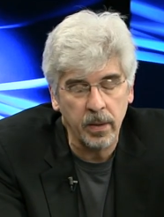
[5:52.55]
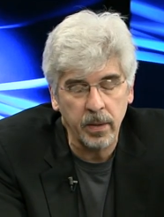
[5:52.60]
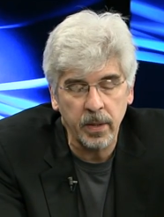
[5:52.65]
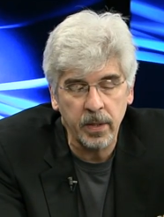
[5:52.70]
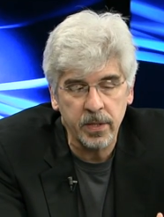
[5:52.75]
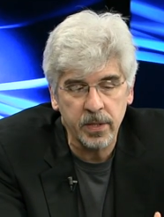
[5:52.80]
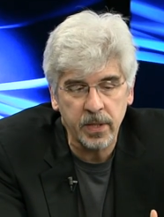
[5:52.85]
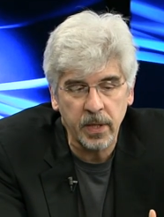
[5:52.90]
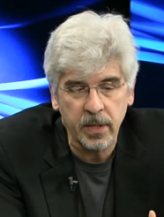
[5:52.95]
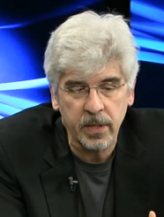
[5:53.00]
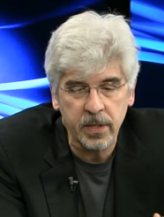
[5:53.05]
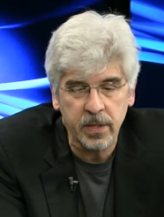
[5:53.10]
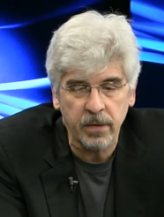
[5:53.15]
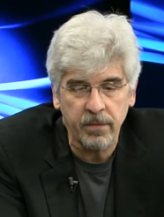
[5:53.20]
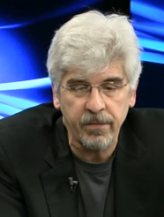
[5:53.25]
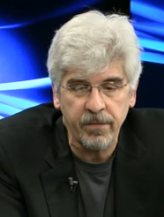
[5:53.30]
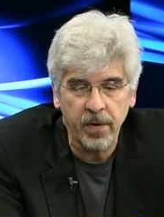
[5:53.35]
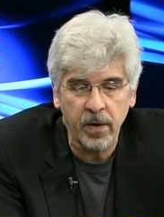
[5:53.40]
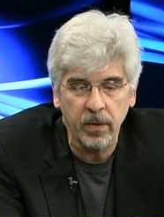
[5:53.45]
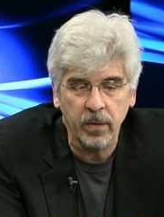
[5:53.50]
And it's, it's a
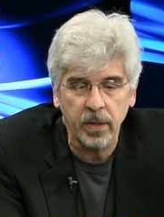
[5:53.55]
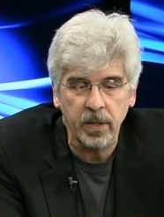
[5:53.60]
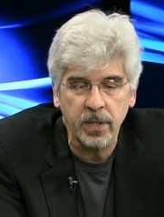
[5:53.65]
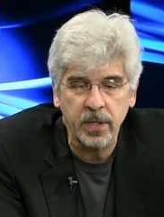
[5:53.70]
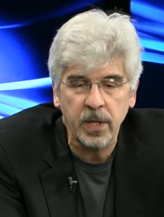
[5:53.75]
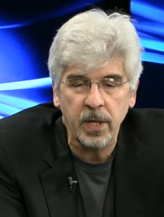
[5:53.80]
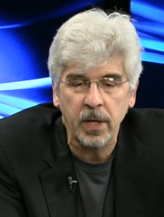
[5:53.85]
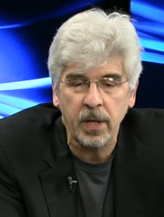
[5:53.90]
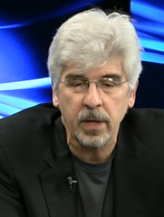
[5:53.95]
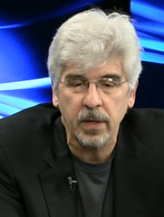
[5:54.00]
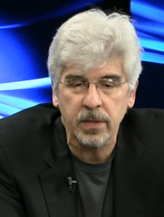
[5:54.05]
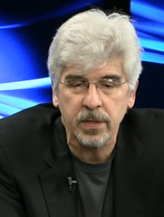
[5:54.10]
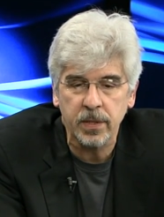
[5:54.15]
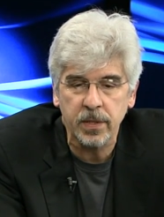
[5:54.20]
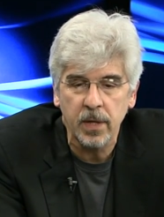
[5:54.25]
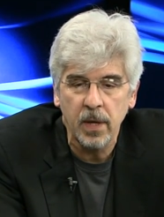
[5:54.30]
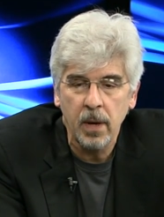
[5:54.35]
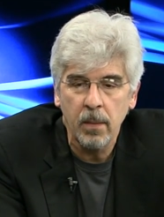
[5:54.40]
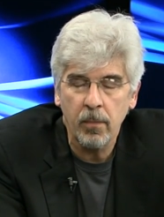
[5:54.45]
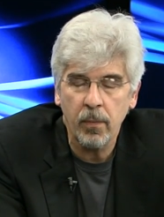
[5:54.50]
fairly tedious
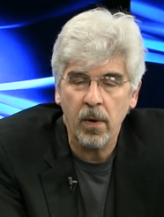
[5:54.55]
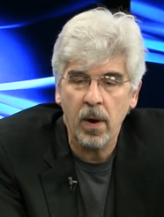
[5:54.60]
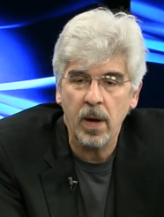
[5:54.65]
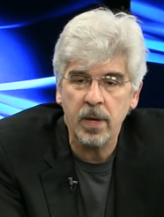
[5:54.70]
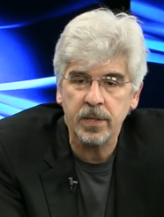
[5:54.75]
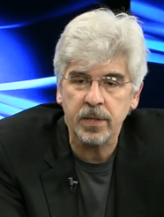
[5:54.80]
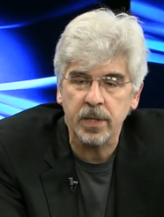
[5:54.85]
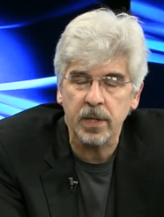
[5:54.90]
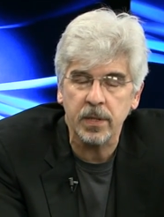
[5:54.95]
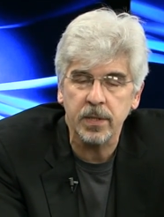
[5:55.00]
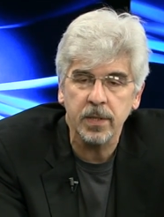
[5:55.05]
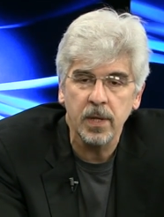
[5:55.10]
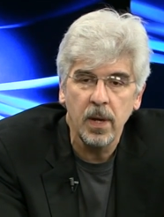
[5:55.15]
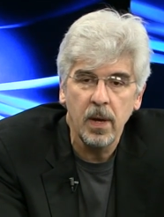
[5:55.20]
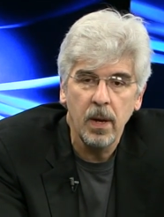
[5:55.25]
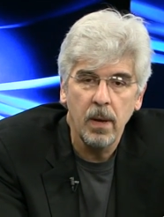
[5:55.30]
process